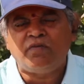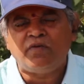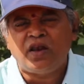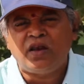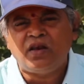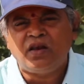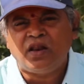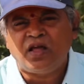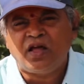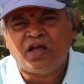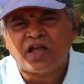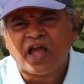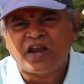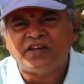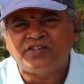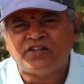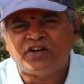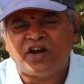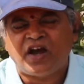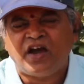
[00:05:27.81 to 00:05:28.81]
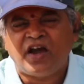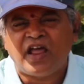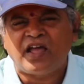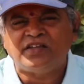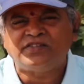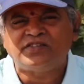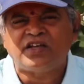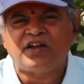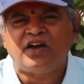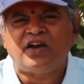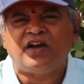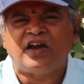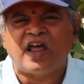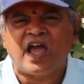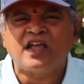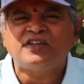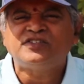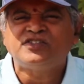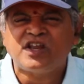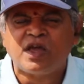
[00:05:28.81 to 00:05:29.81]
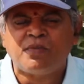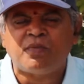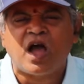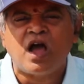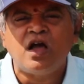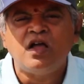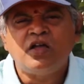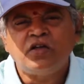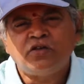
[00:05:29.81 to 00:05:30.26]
will consider it as diastema.